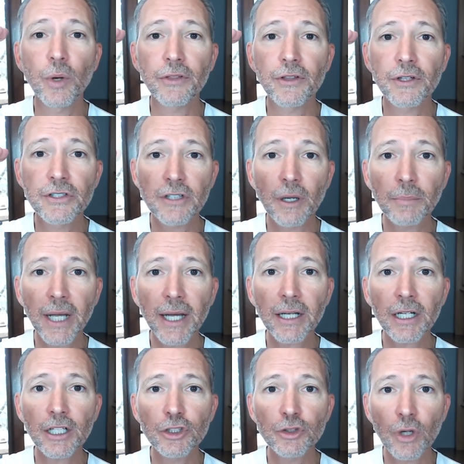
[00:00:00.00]
with some
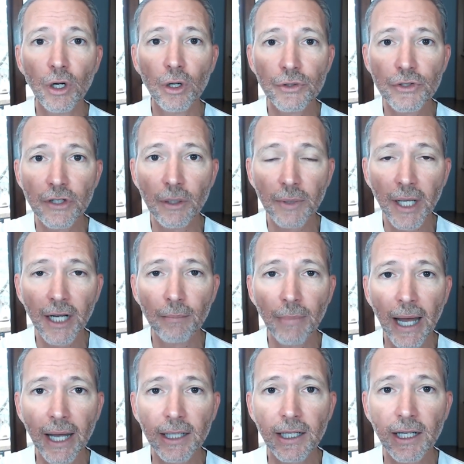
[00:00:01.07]
kind of intro, some kind of
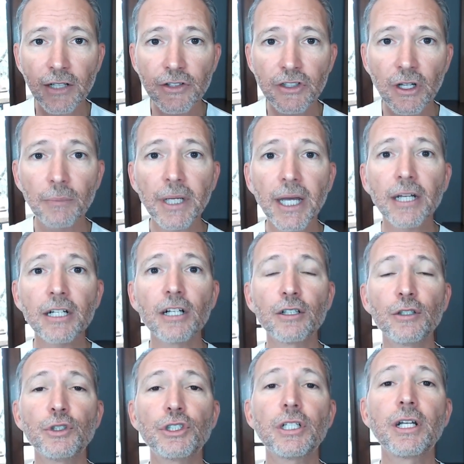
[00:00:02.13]
body, and some kind of
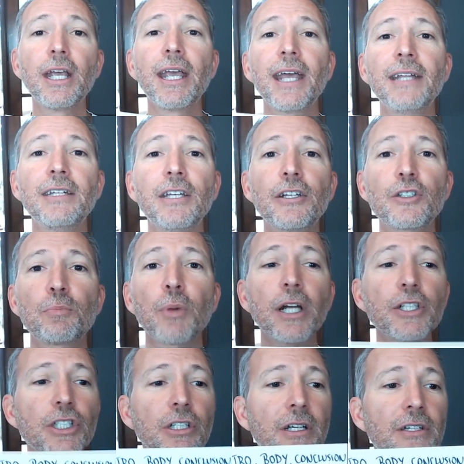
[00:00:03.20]
conclusion. And the
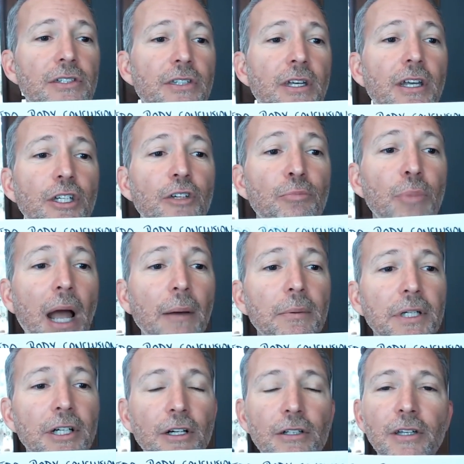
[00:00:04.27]
expression is, you've
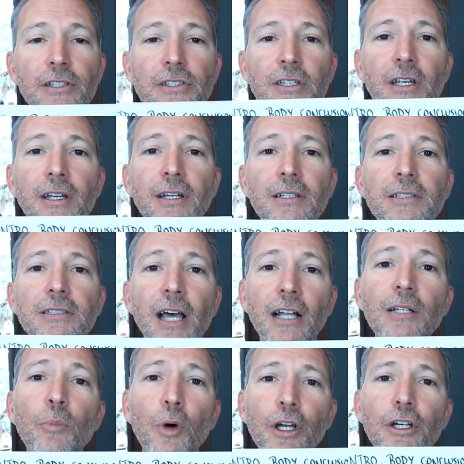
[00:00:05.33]
probably heard this,
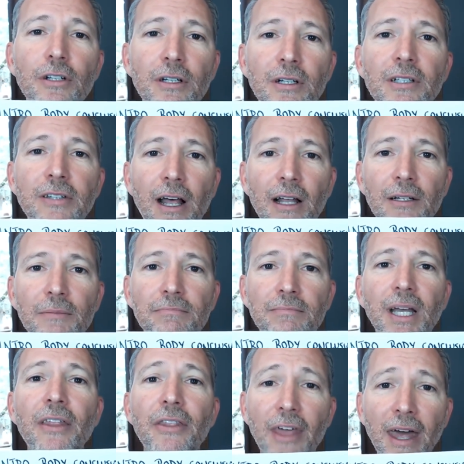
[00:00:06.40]
tell them what you're going to tell them,
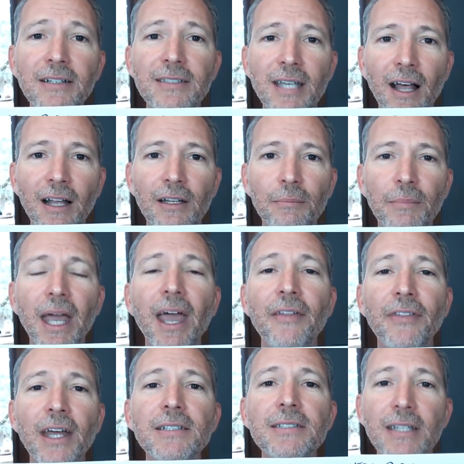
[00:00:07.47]
then tell them,
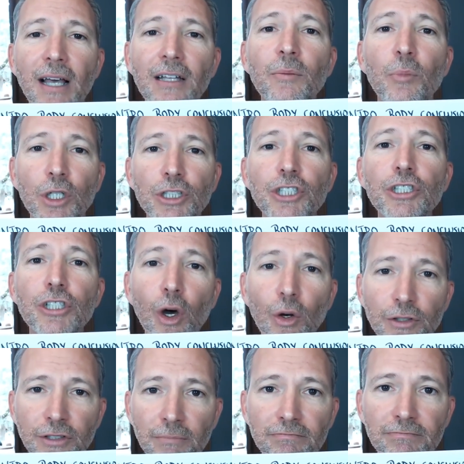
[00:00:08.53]
and then tell them what you
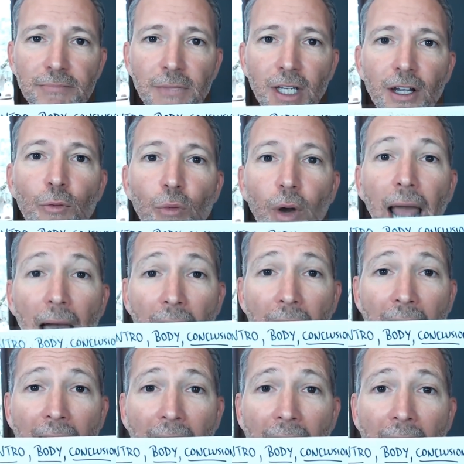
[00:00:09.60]
told them, right?
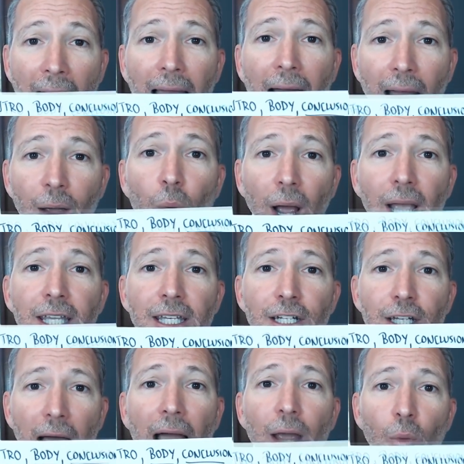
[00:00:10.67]
I want
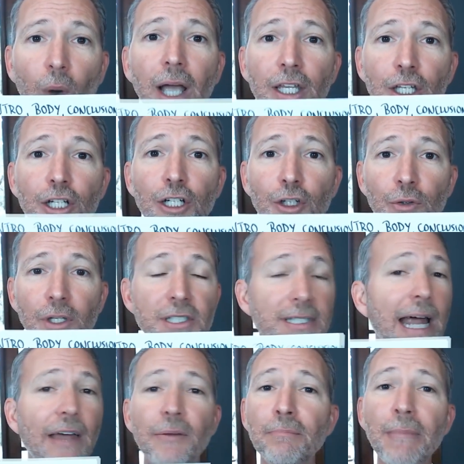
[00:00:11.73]
you to do this.
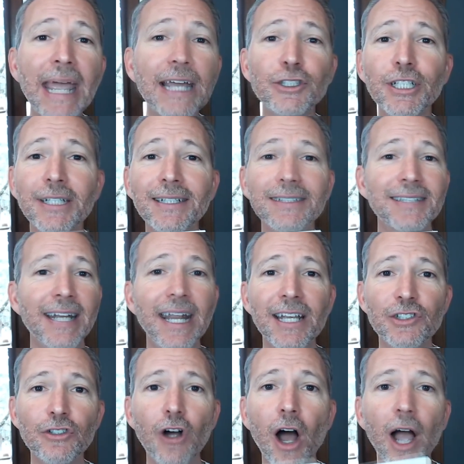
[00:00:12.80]
Now, the magic in
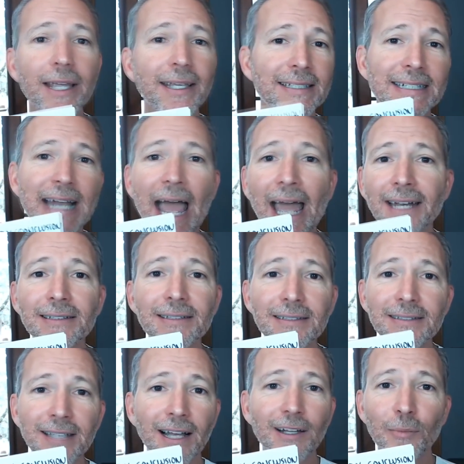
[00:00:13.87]
today's talk is not
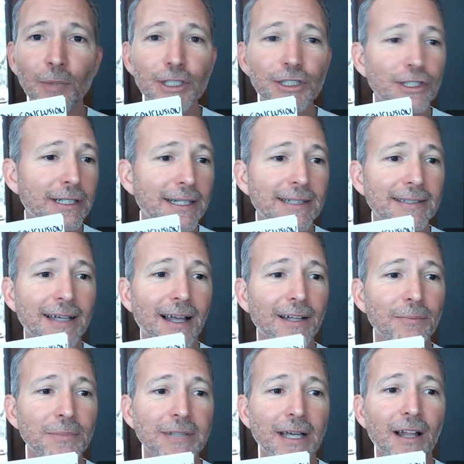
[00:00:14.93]
tell them what you're going to tell
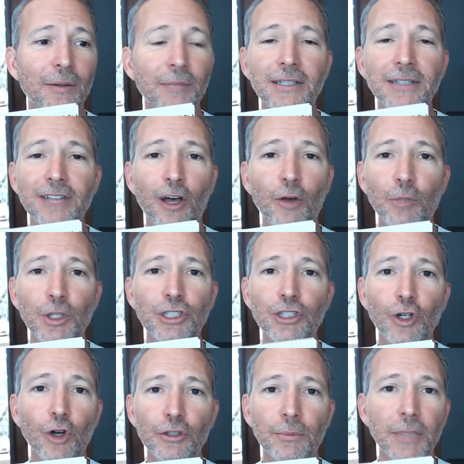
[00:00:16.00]
them, then tell them what you
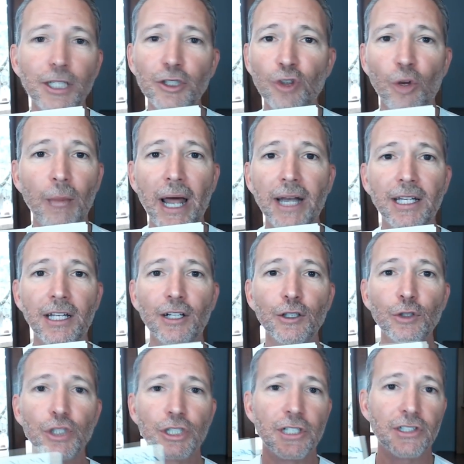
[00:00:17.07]
told them. Intro, body,
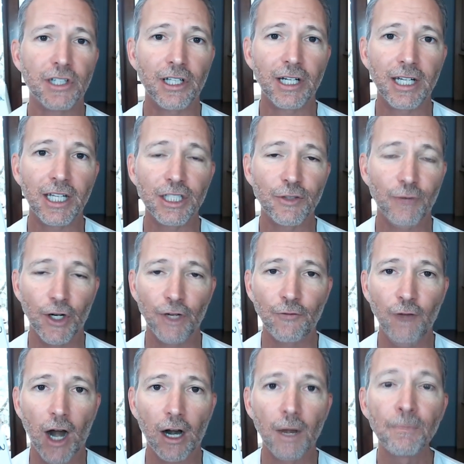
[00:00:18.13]
conclusion isn't going to get you very
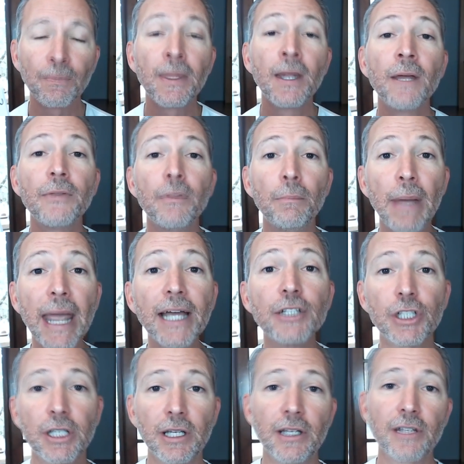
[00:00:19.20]
far. The
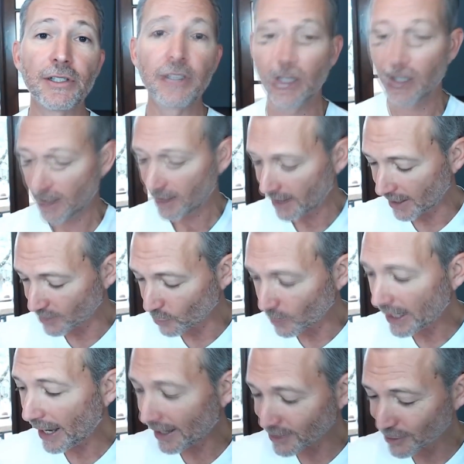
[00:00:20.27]
magic is, as
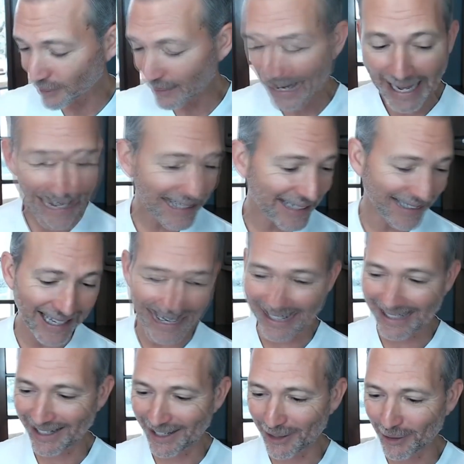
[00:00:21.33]
we enter Andy
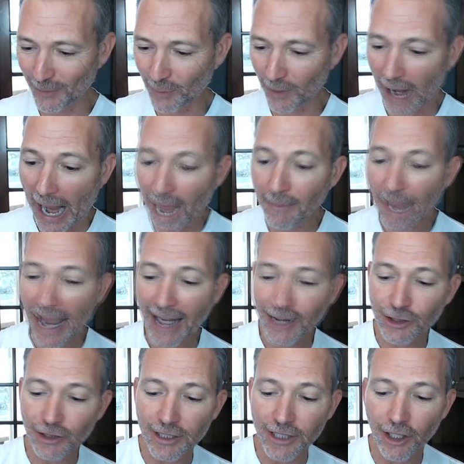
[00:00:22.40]
land here, where I'm
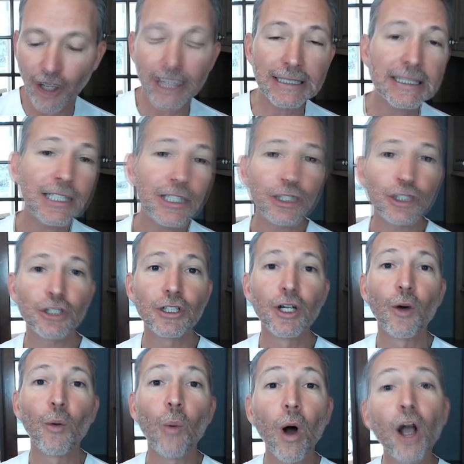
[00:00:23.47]
actually going to teach you
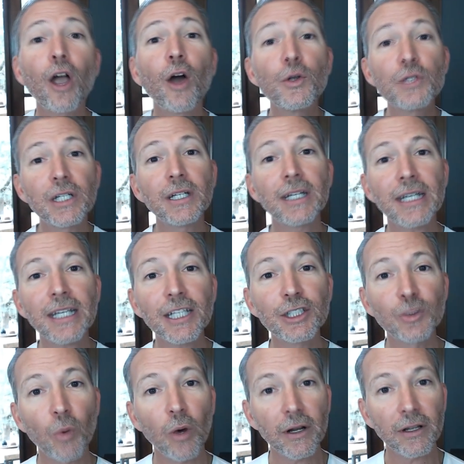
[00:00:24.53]
what goes into
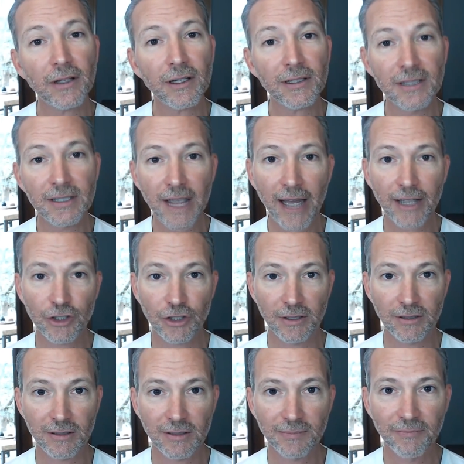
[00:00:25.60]
each one of these
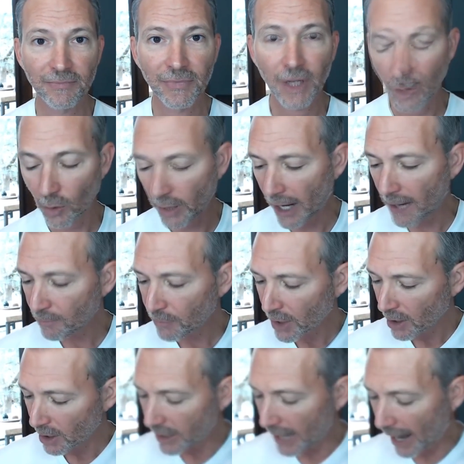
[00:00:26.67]
sections, okay?
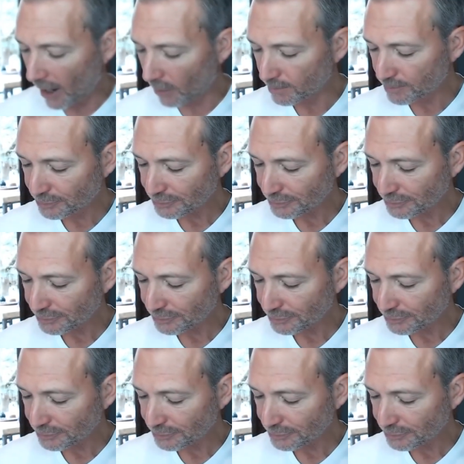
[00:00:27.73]
Now,